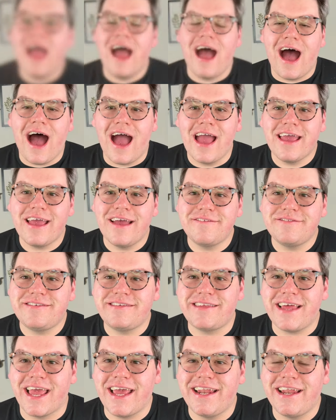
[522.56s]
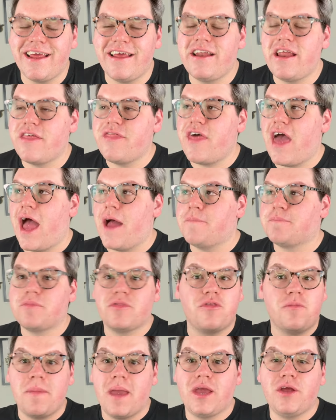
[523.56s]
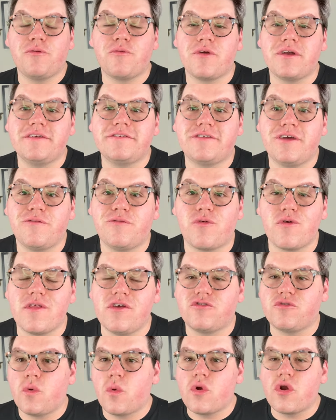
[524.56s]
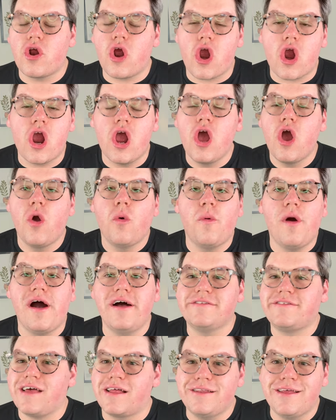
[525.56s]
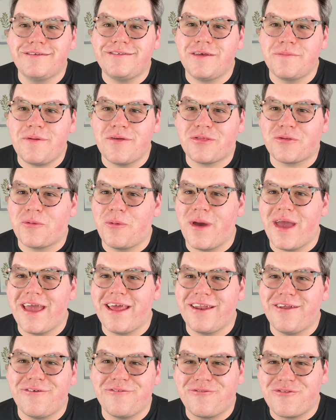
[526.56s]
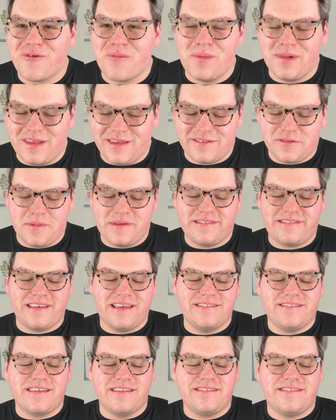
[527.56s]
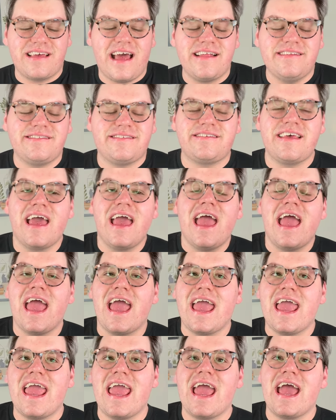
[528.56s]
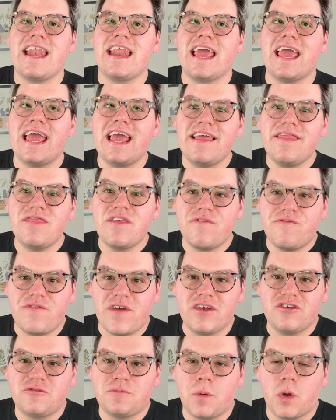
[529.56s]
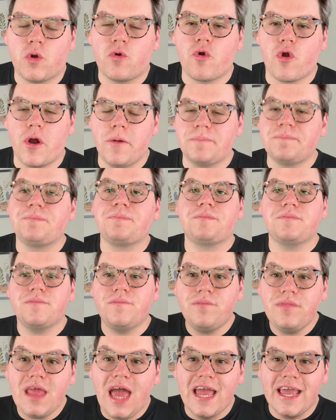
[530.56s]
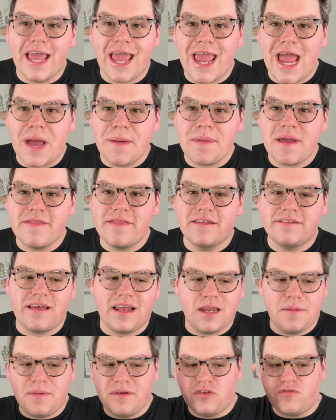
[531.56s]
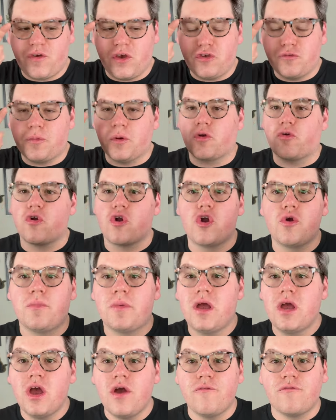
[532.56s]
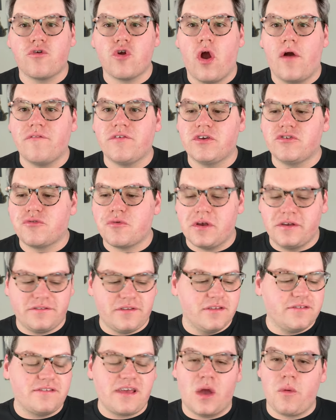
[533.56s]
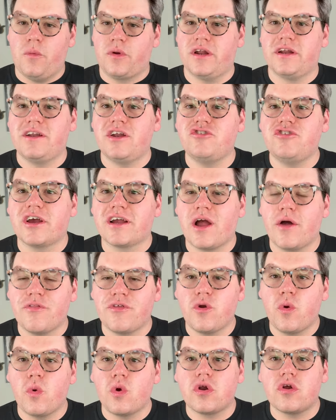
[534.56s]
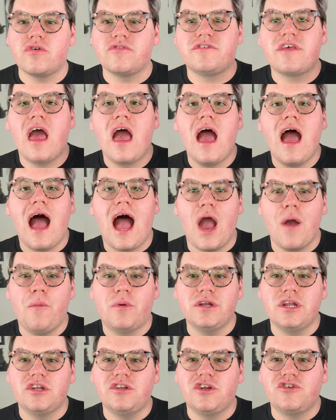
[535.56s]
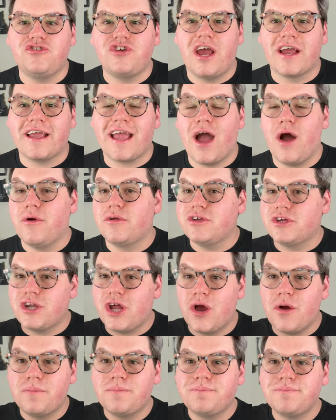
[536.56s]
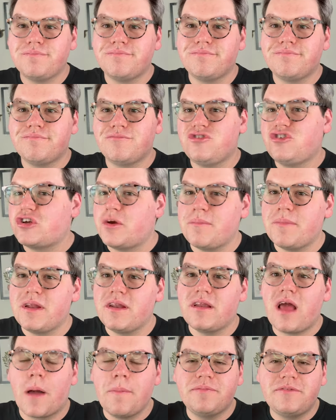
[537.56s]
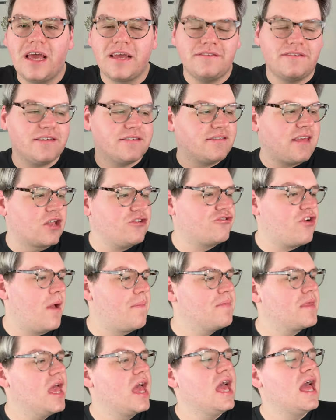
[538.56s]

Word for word: I have stated that the main reason for this order was Elizabeth Quinn from Elizabeth Scenes and Scents. And in the Facebook group, I am in the Teddy Bees Facebook group for obvious reasons. I wanted to check out the orders. I wanted to check out, you know, shipment updates, etc.